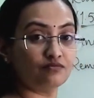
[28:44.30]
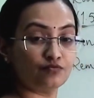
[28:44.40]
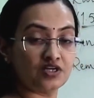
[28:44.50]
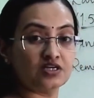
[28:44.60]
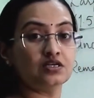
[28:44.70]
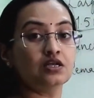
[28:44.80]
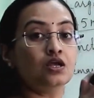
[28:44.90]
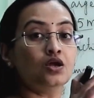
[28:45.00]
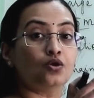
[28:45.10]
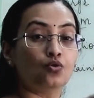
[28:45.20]
will
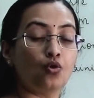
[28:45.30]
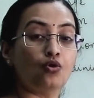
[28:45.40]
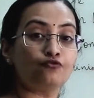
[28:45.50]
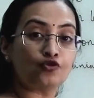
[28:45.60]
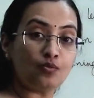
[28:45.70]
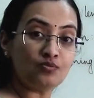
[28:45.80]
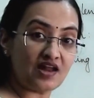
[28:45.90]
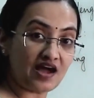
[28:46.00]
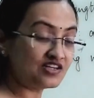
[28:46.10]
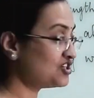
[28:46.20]
go from
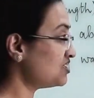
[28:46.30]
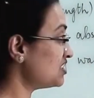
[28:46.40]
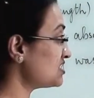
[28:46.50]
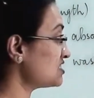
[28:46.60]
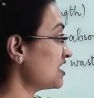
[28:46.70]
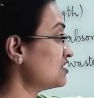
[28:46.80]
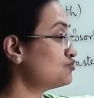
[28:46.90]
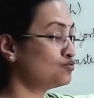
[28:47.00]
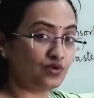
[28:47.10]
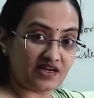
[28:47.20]
large intestine
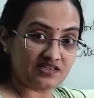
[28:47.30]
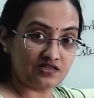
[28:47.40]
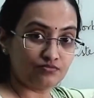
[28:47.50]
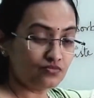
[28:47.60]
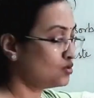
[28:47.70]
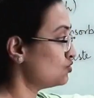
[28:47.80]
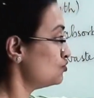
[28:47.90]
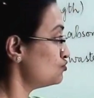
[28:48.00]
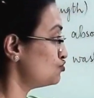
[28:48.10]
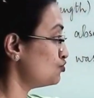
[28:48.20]
to rectum
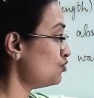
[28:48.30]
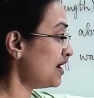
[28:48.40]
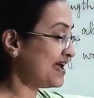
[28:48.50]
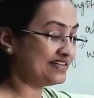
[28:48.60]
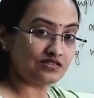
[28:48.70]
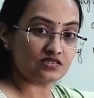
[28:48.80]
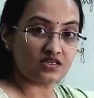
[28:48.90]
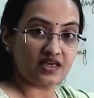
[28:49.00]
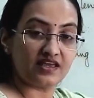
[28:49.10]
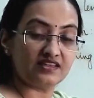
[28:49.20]
to
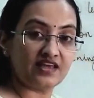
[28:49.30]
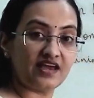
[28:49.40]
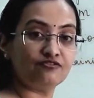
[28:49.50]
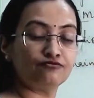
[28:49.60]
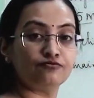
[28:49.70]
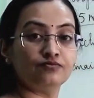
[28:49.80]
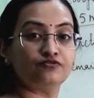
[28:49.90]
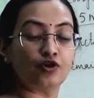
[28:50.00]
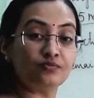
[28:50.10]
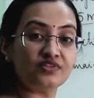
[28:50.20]
anus and then
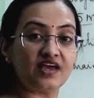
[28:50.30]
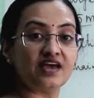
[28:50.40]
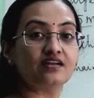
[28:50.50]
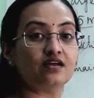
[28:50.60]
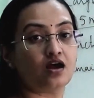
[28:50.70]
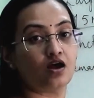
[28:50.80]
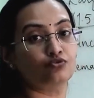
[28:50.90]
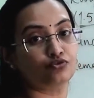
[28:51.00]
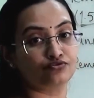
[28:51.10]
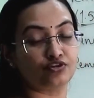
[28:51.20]
from there out
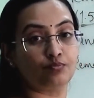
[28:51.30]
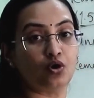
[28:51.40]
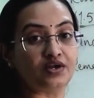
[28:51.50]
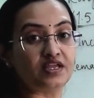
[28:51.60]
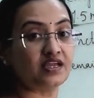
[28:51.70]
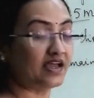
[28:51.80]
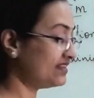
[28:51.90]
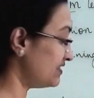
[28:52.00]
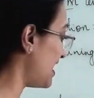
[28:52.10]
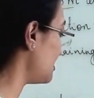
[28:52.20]
of the body, and
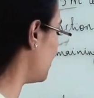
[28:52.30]
that